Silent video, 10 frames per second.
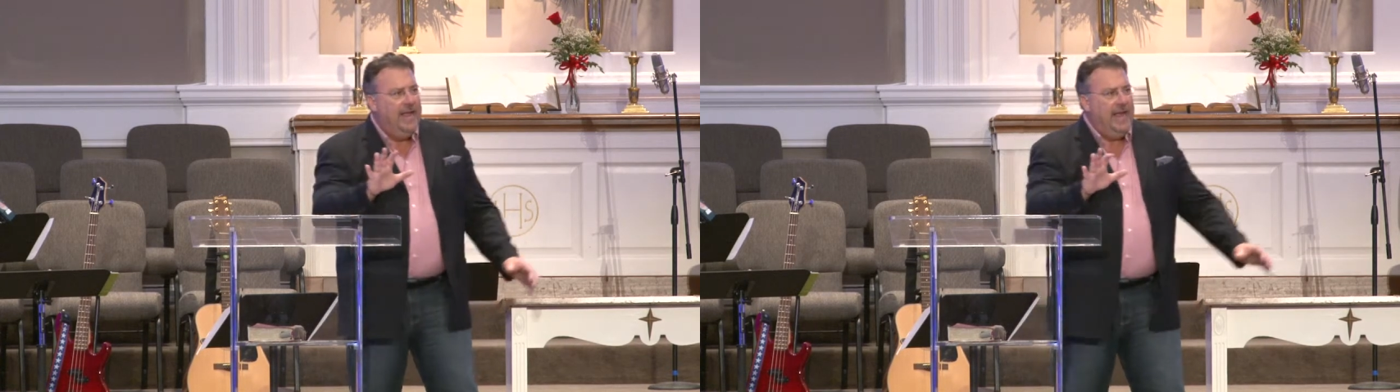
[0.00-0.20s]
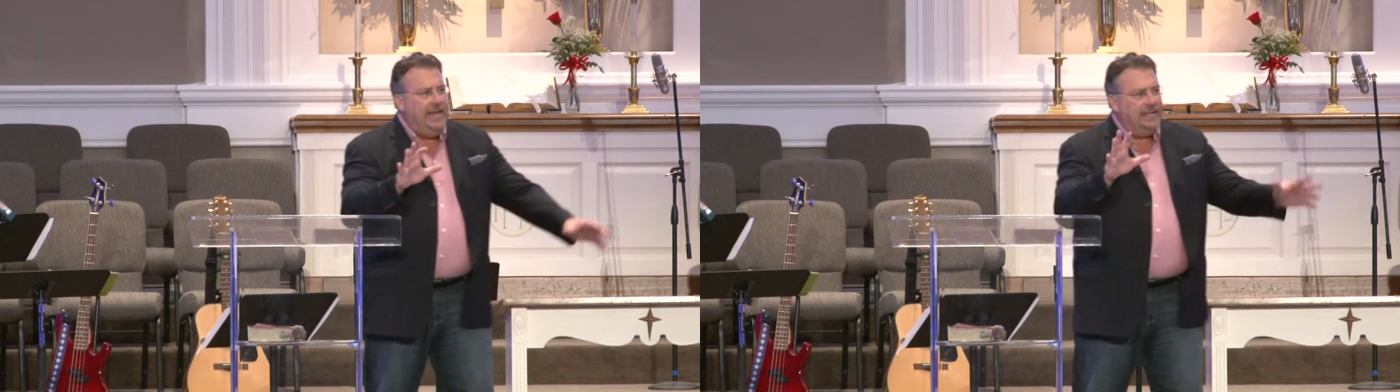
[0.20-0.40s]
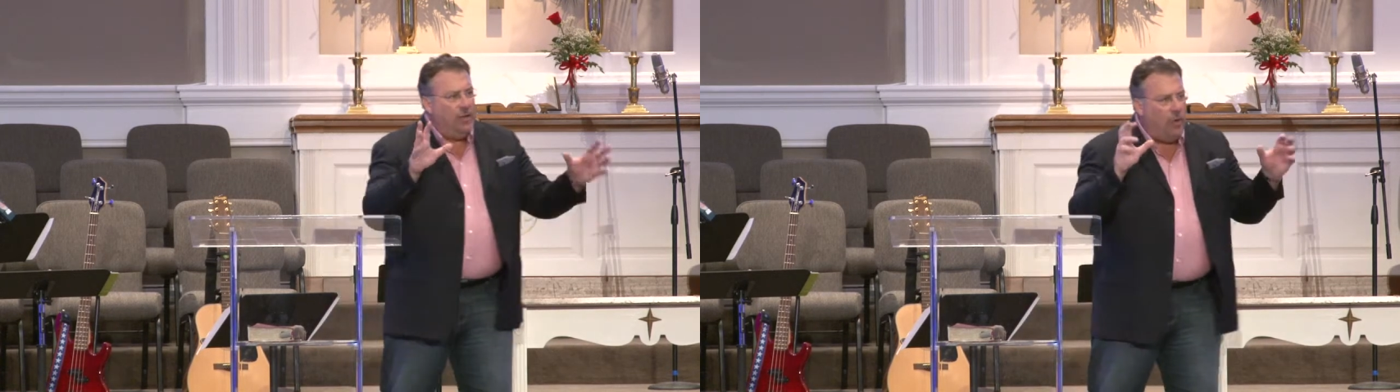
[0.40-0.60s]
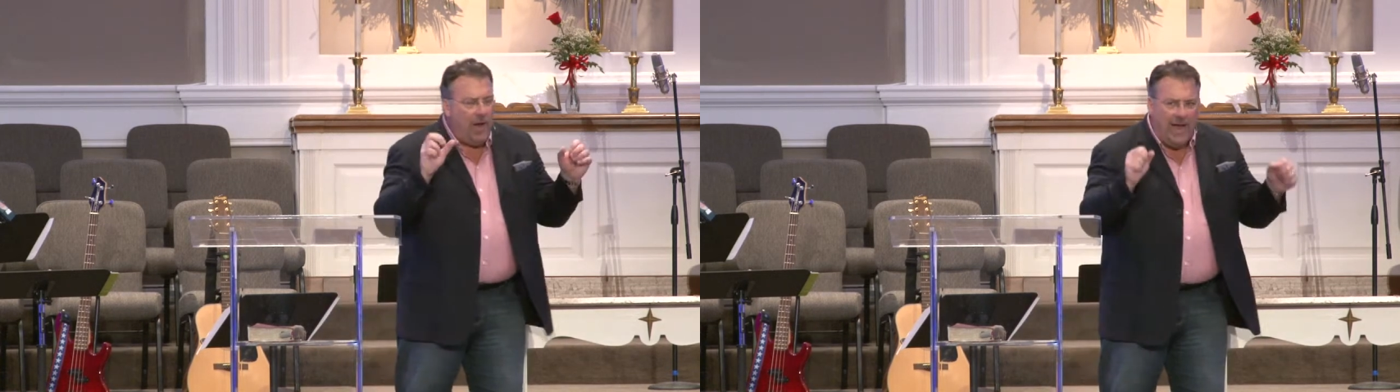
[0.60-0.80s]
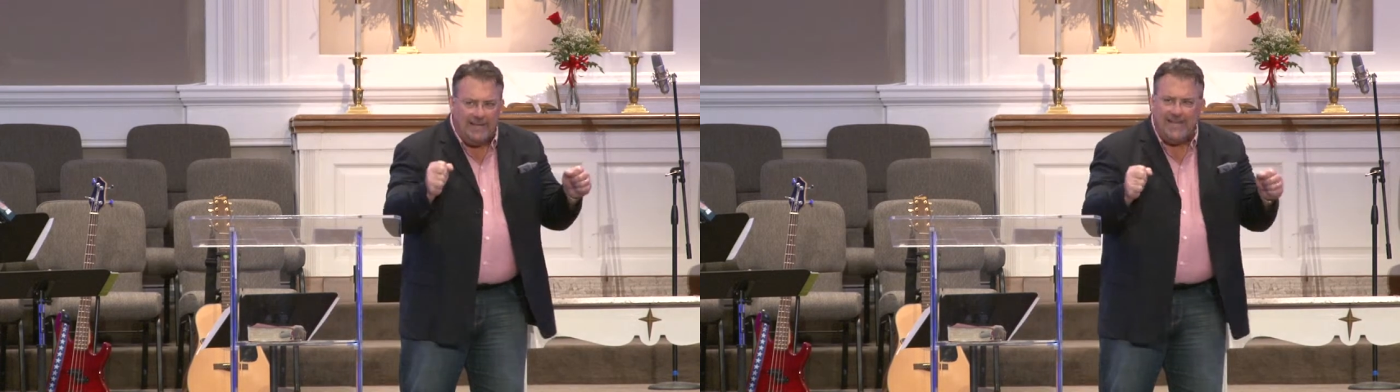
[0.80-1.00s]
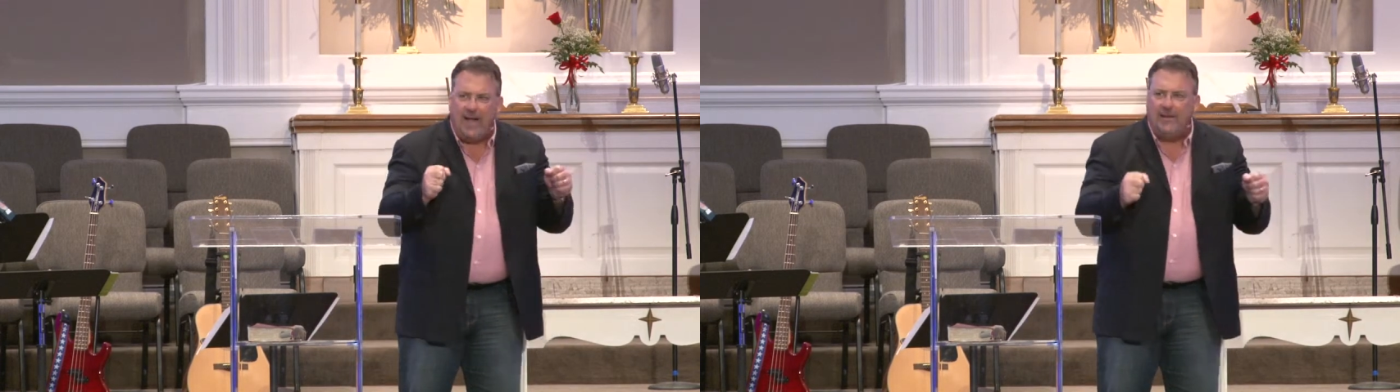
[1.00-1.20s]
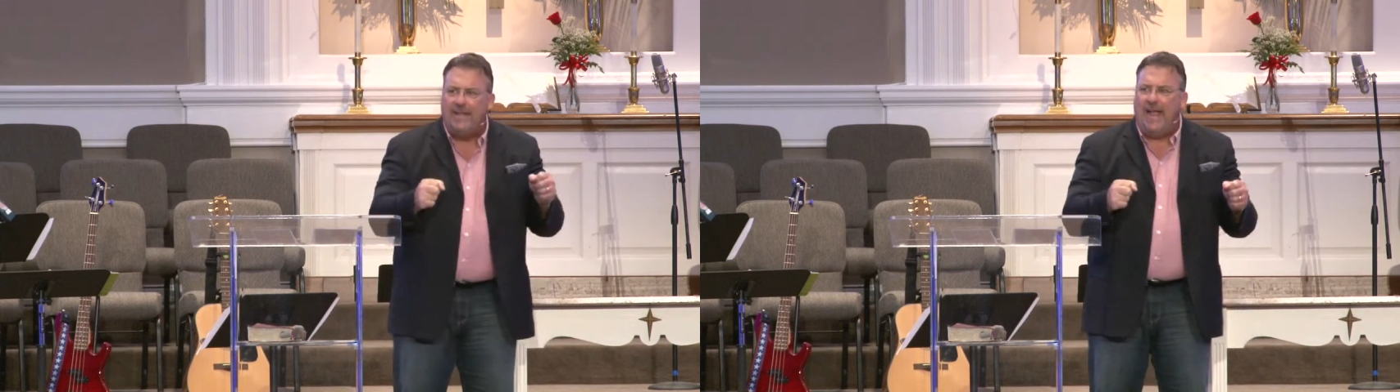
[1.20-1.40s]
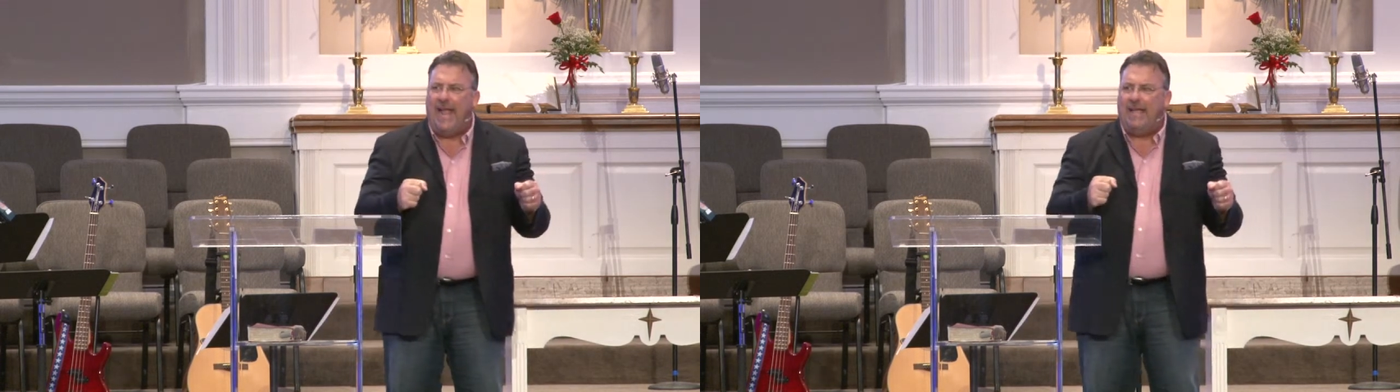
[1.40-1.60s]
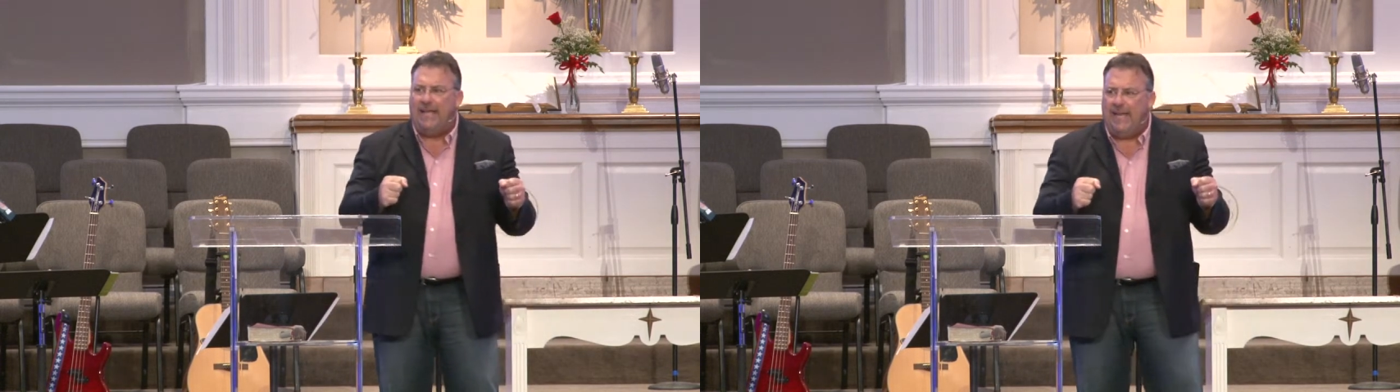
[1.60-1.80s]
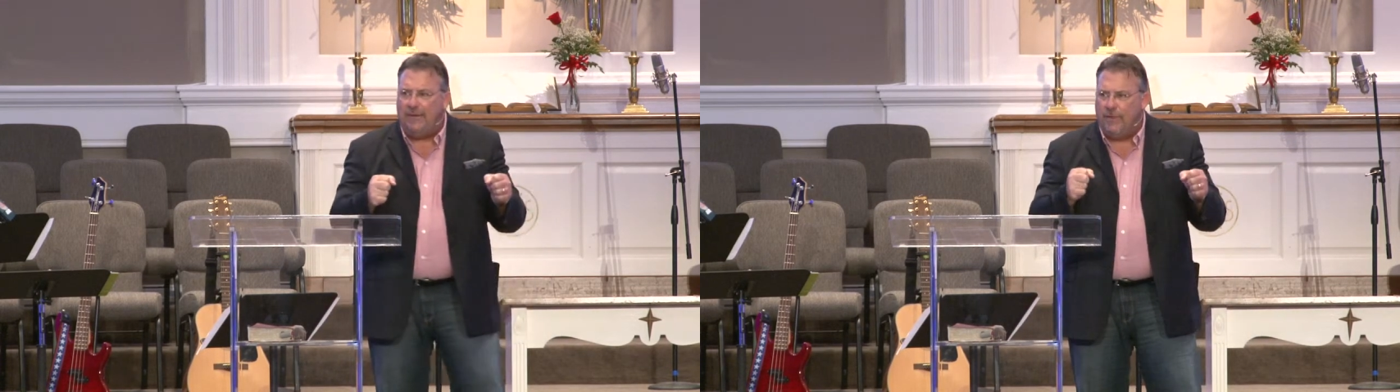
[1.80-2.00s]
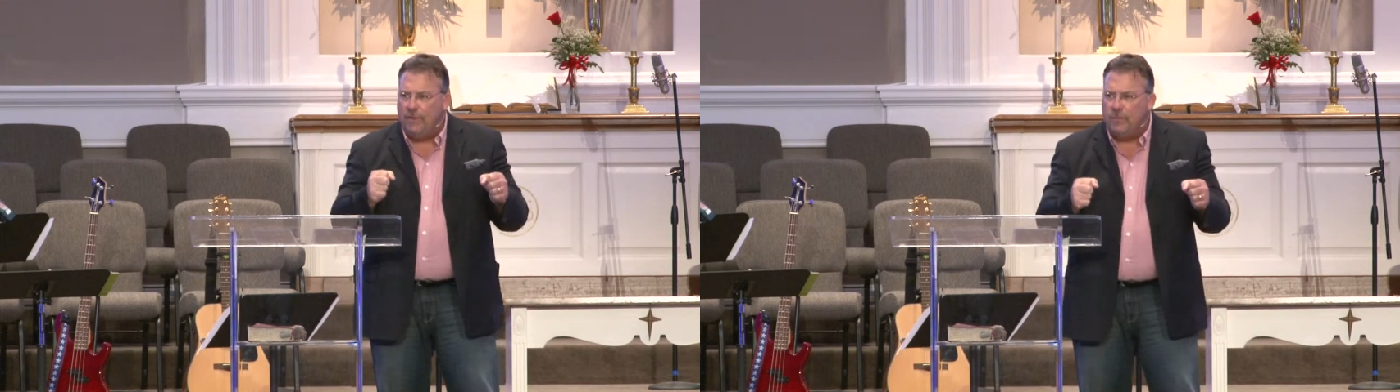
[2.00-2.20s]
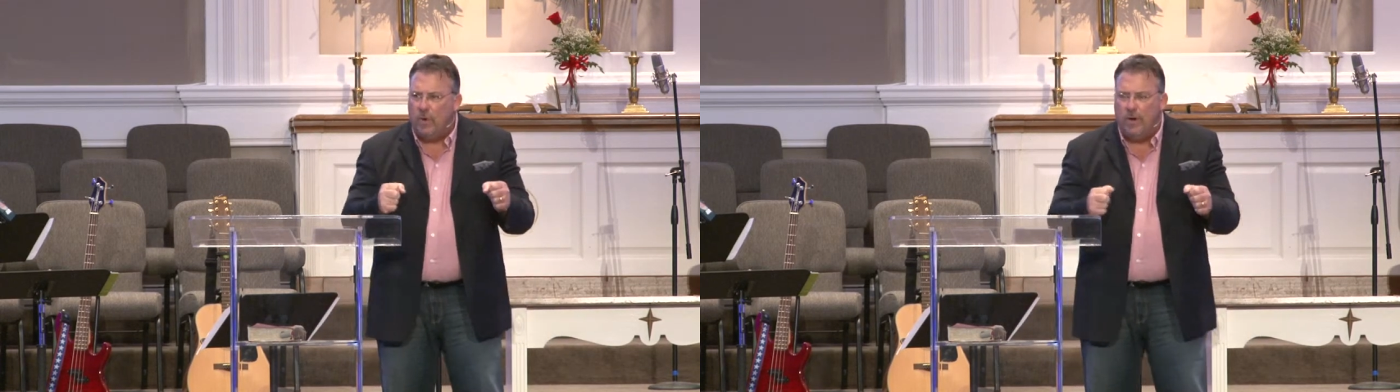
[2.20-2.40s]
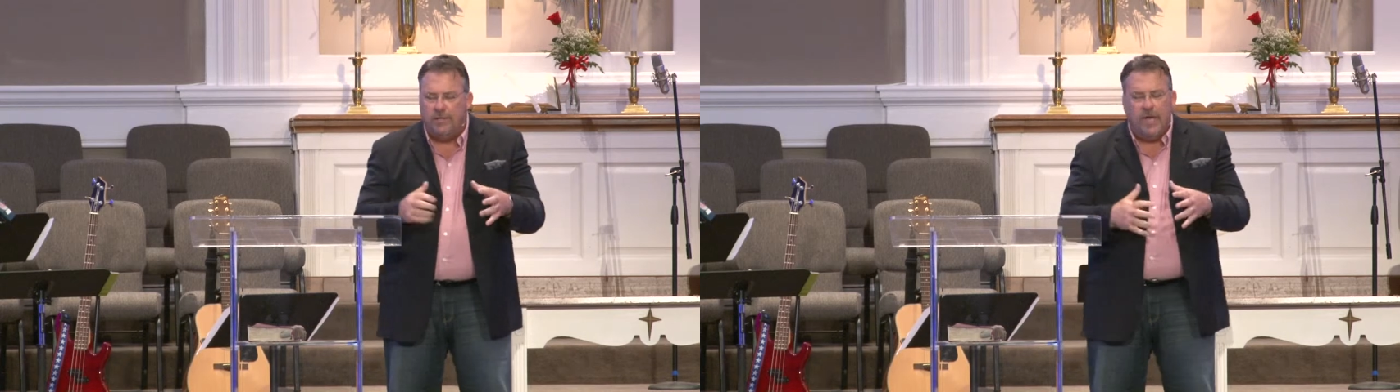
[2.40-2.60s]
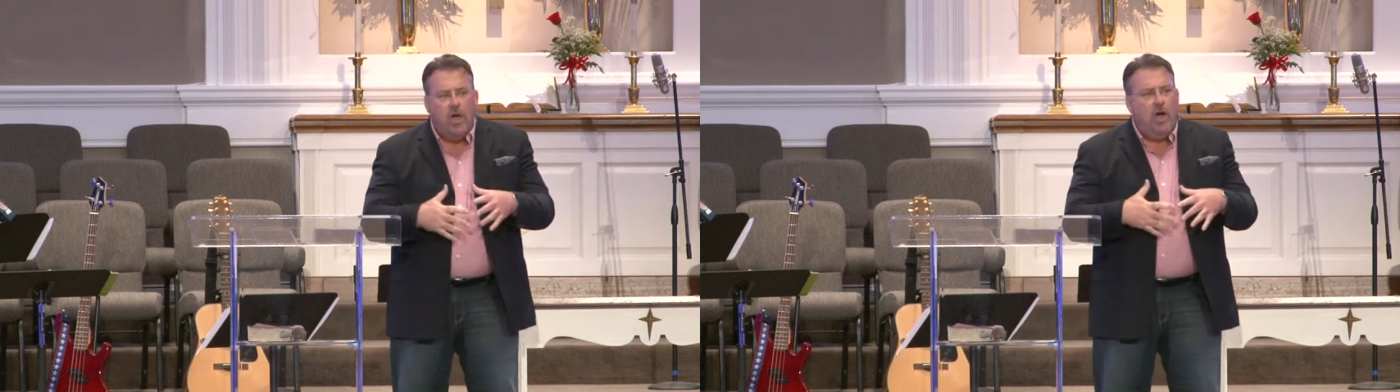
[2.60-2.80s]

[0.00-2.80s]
And he cries out in agony with those words,